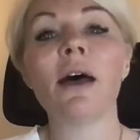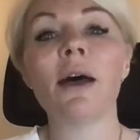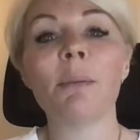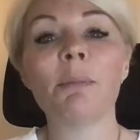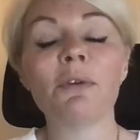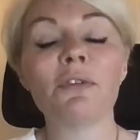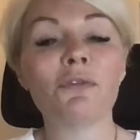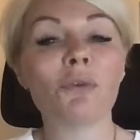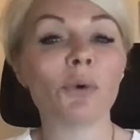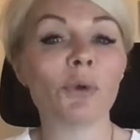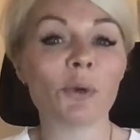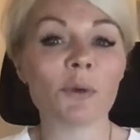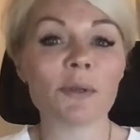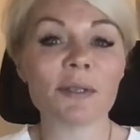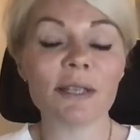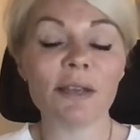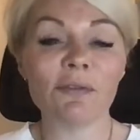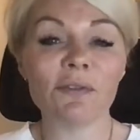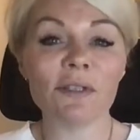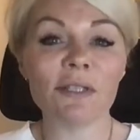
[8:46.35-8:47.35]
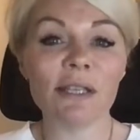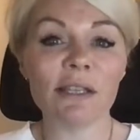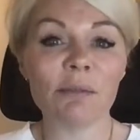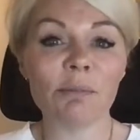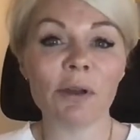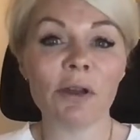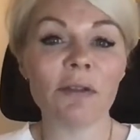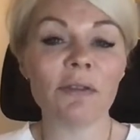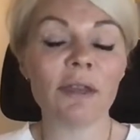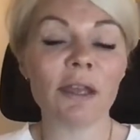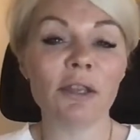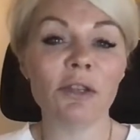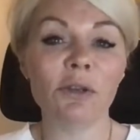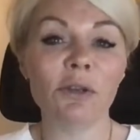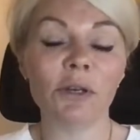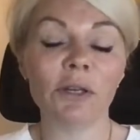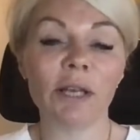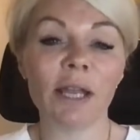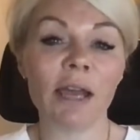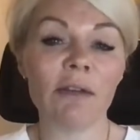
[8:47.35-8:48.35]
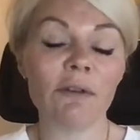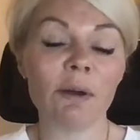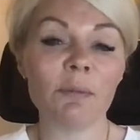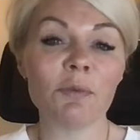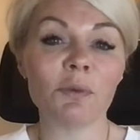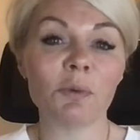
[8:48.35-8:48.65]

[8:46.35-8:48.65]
before your 70th birthday, you can have up